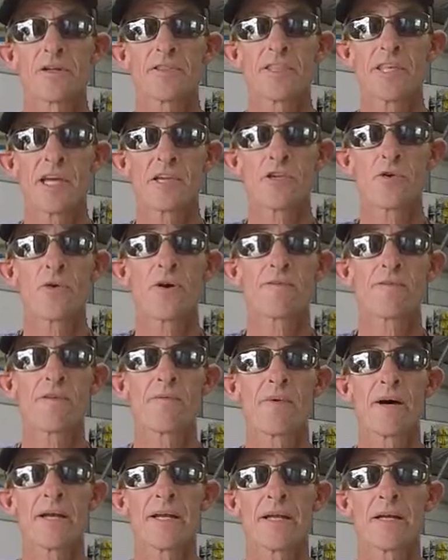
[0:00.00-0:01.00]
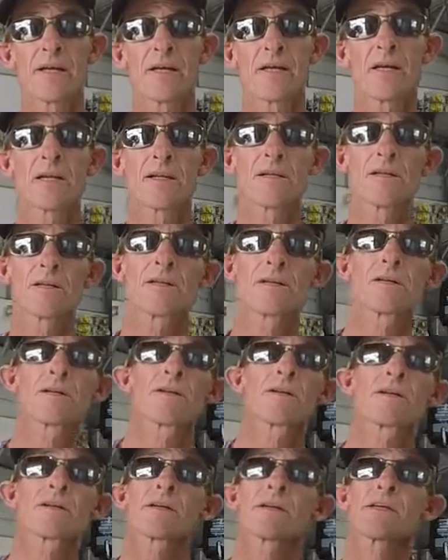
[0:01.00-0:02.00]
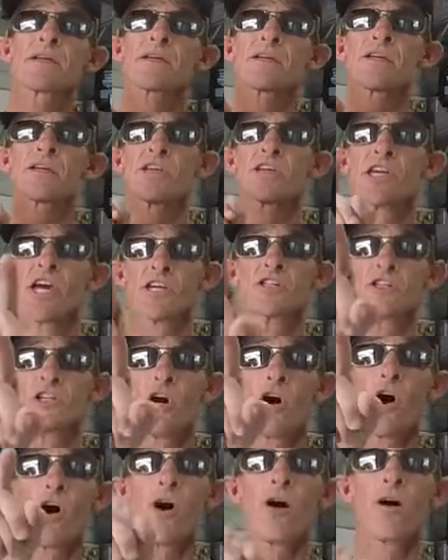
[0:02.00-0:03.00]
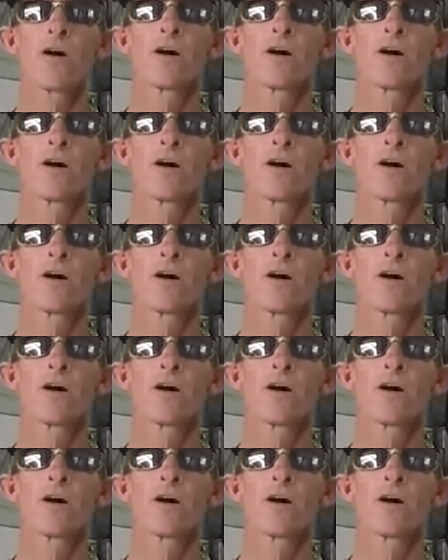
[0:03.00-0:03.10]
Thank you, everybody. Catch y'all